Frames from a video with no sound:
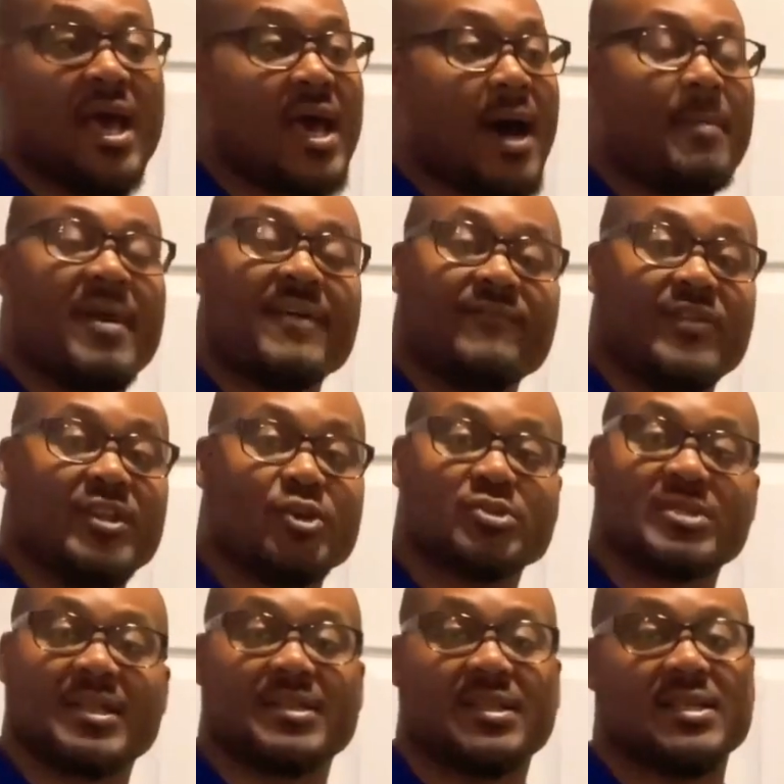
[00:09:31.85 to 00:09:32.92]
I'll make videos
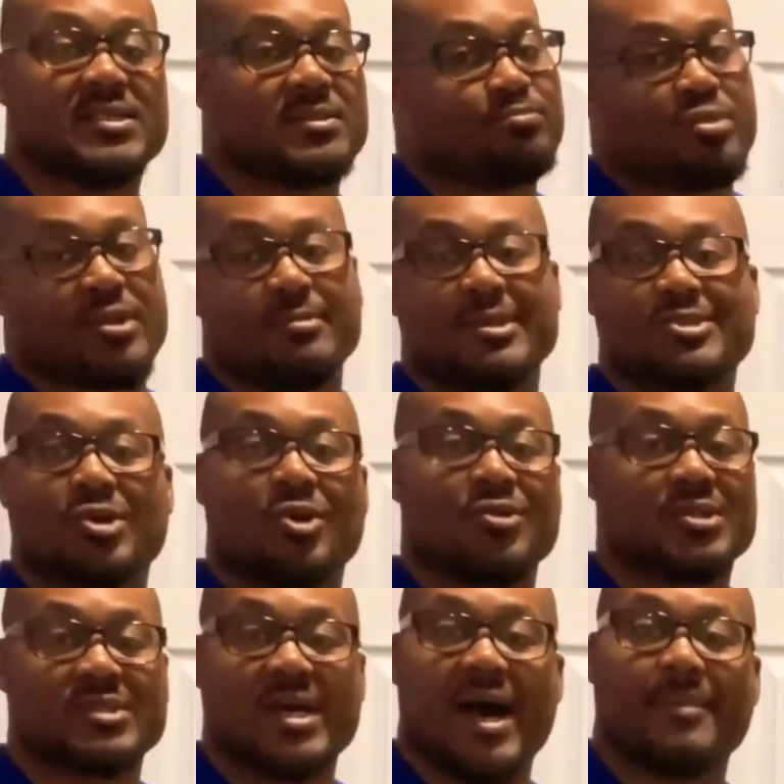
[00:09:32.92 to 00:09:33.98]
like this pretty much all
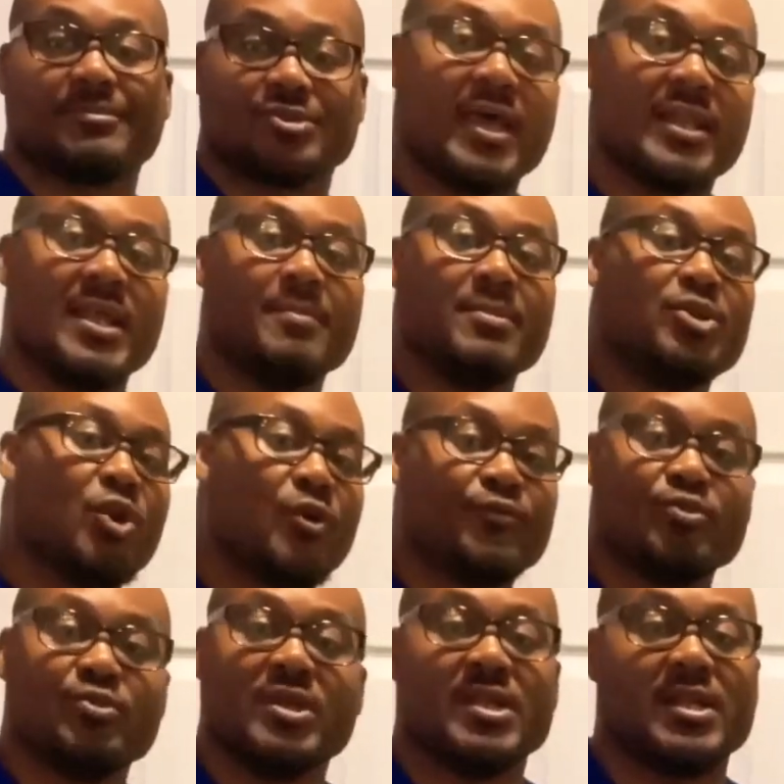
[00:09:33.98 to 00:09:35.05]
the time. And let me know if
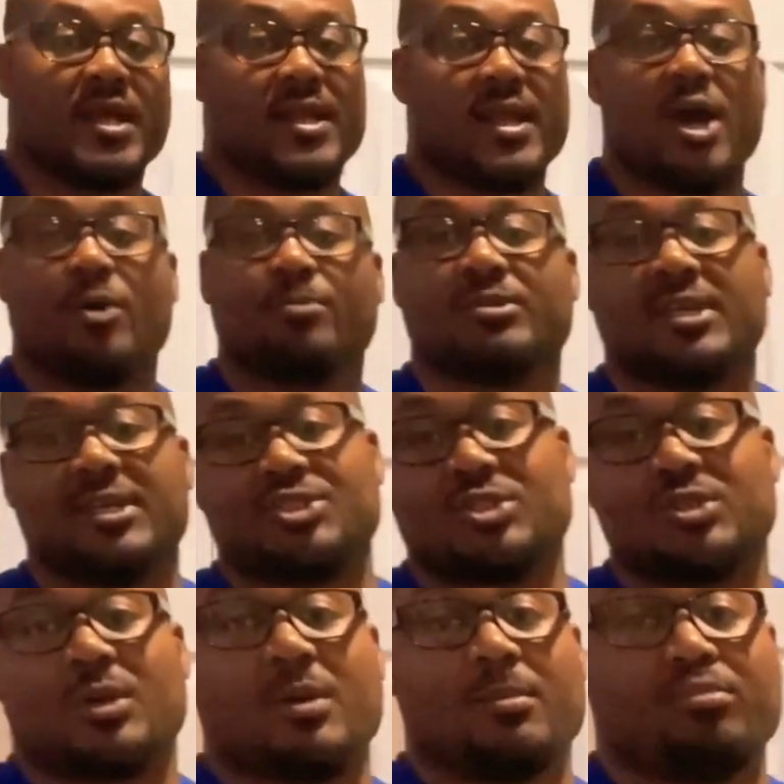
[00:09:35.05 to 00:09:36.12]
you need any help to get
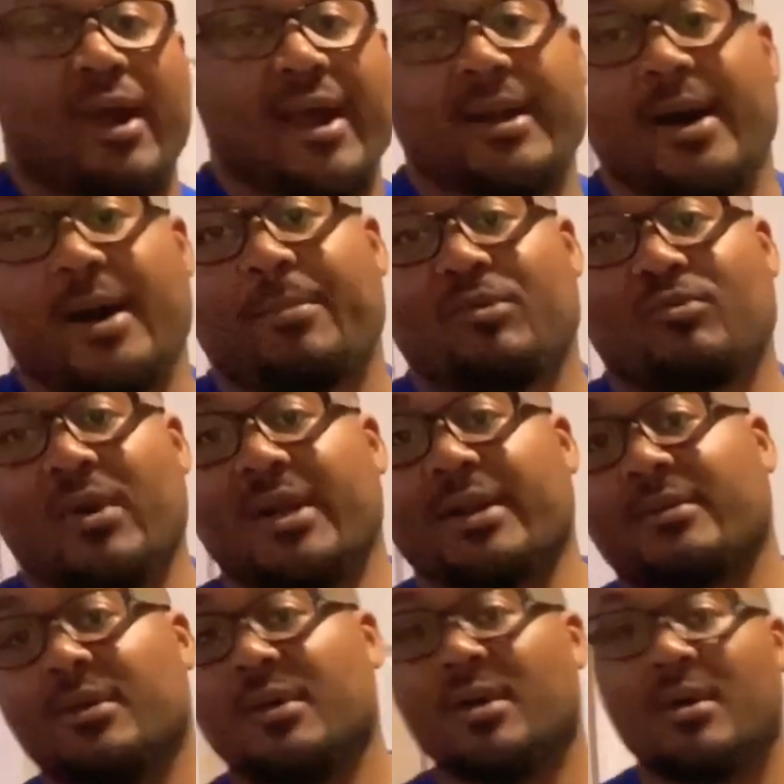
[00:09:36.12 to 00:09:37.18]
your brand up and running.
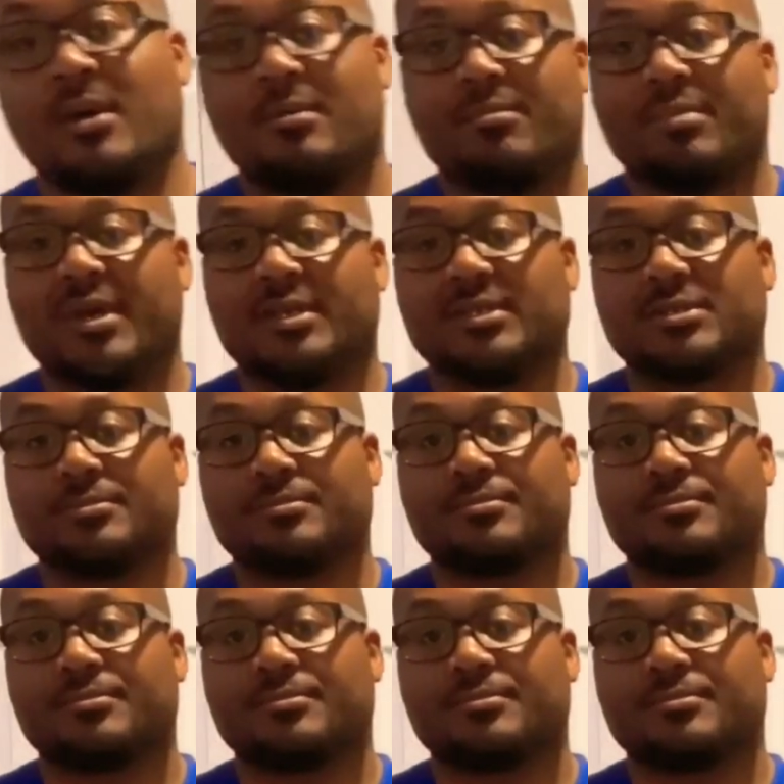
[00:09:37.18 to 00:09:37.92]
Peace.